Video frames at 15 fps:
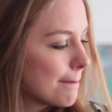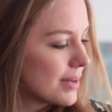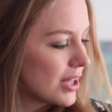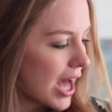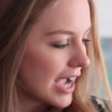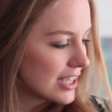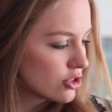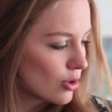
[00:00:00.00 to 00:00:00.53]

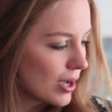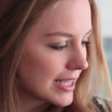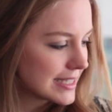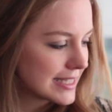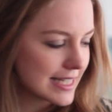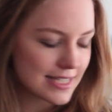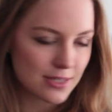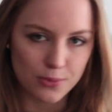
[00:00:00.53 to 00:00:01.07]
But I
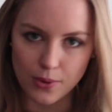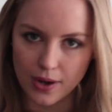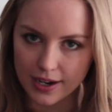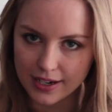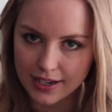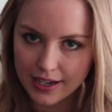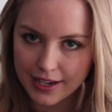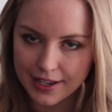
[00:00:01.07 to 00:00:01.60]
tried this
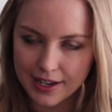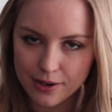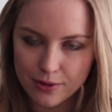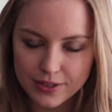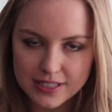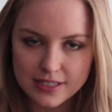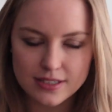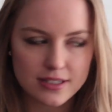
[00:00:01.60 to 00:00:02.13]
one and
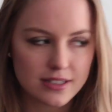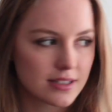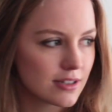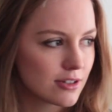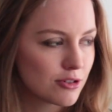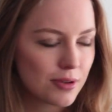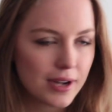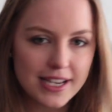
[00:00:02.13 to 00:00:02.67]
I was
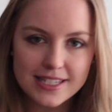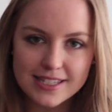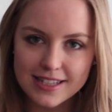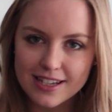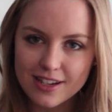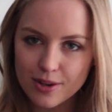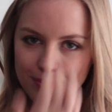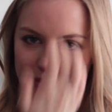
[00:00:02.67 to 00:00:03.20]

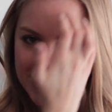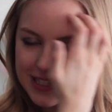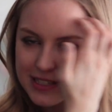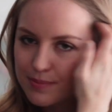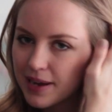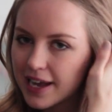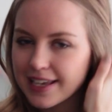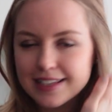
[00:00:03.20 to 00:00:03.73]
crazily
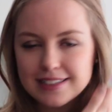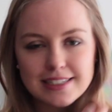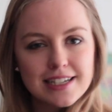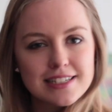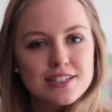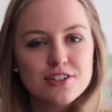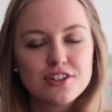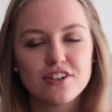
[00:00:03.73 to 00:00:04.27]
amazed by it.
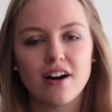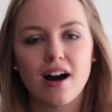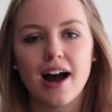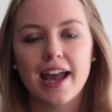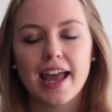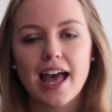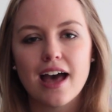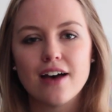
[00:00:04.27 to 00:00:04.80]
As you know,
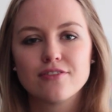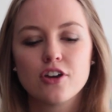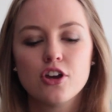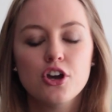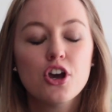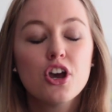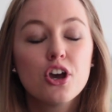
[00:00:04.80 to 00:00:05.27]
I have